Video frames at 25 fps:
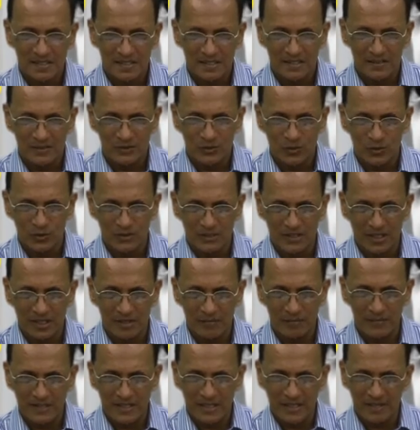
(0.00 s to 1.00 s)

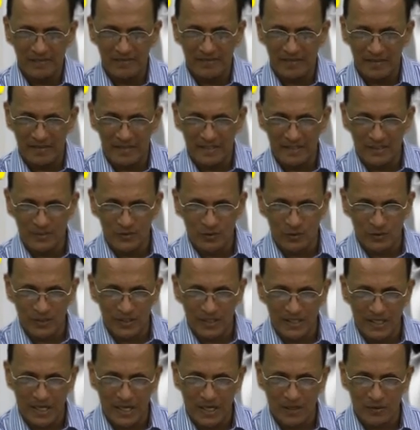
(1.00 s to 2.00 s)
social behavior is
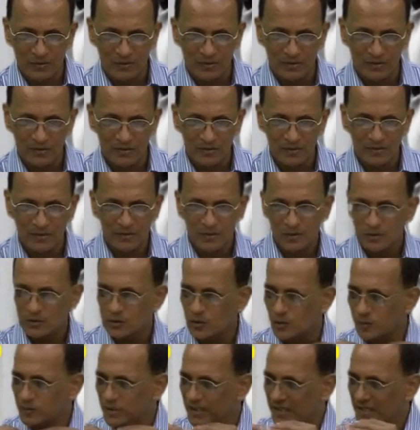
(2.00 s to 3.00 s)
going down,
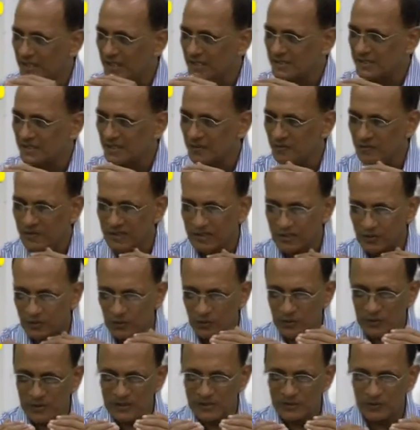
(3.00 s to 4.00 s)
communication with
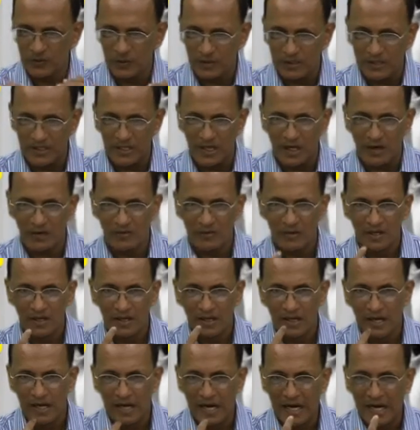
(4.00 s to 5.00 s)
you is going down,
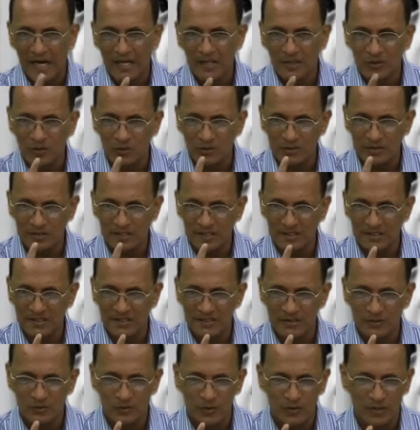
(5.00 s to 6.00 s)
eye contact
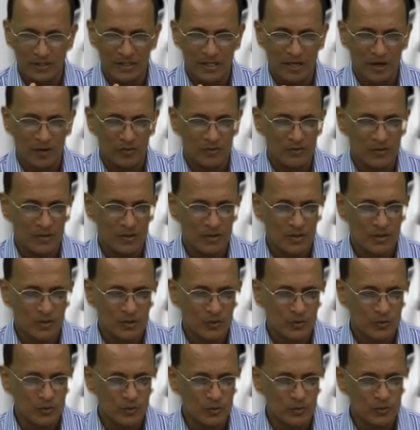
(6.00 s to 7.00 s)
is going down,
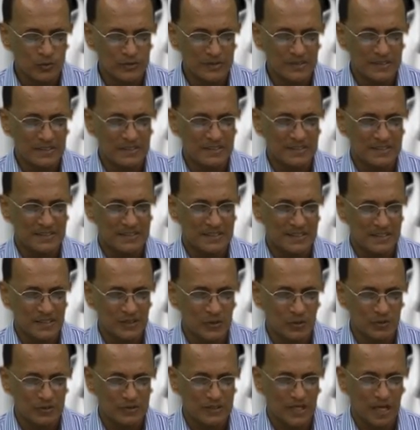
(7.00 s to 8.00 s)
routine
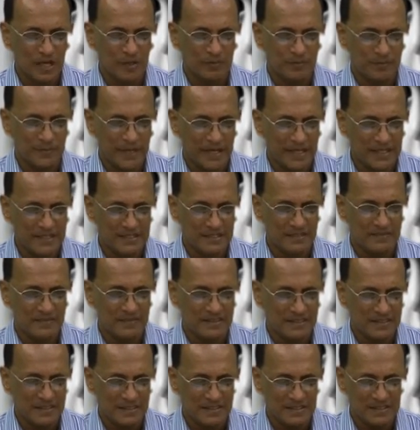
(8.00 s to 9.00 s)
stereotype
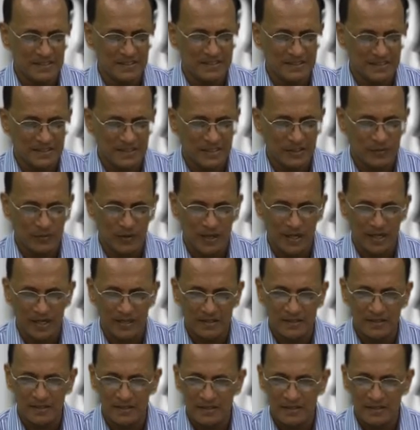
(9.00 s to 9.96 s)
activity is required.